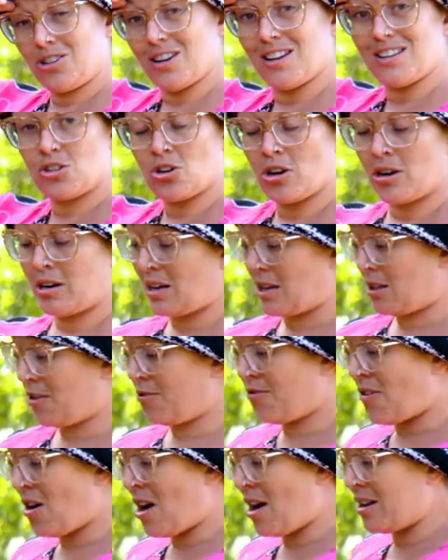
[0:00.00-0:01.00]
just trying to get the
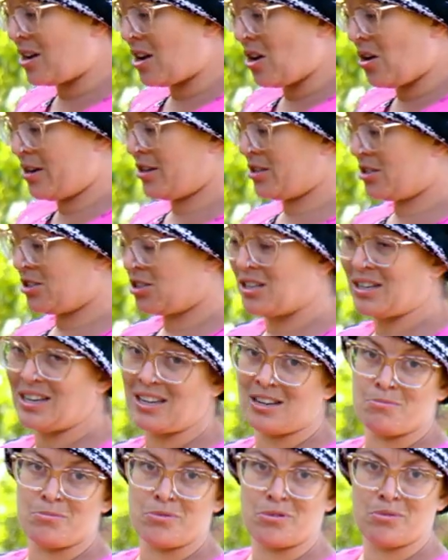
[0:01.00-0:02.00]
fire going to
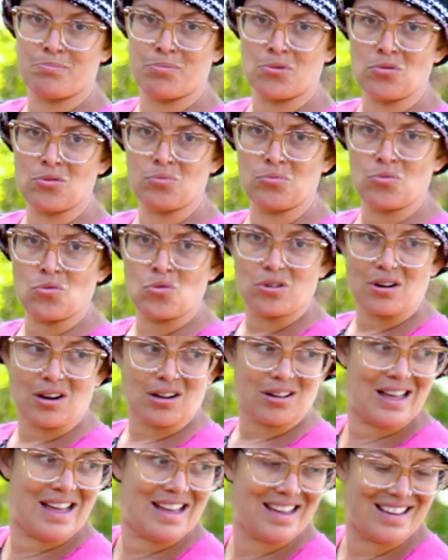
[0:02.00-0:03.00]
get a bit of boiled water.